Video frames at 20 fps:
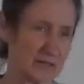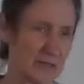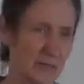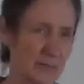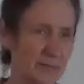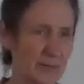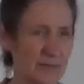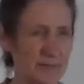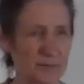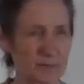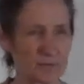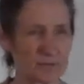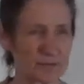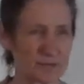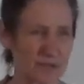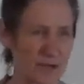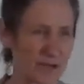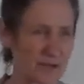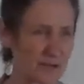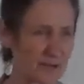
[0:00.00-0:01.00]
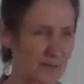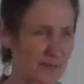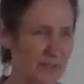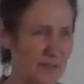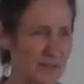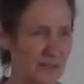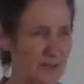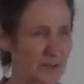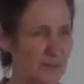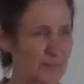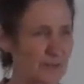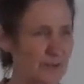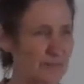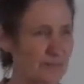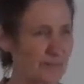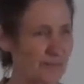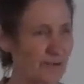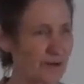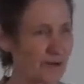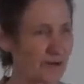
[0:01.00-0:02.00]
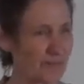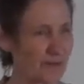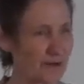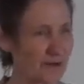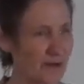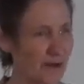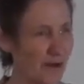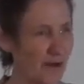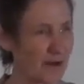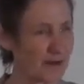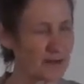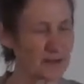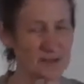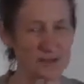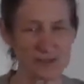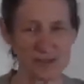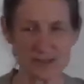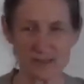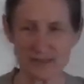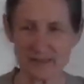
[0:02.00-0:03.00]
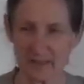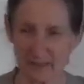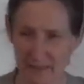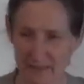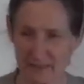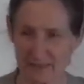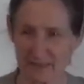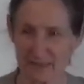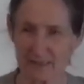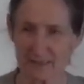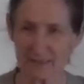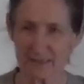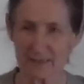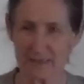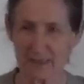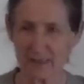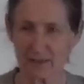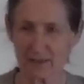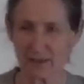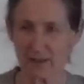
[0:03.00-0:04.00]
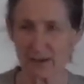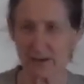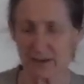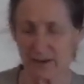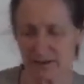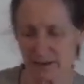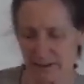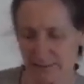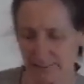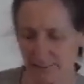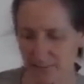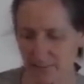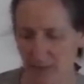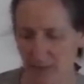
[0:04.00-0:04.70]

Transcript: Some people would rather be a little bit freer at night and just let it sit in their clothes.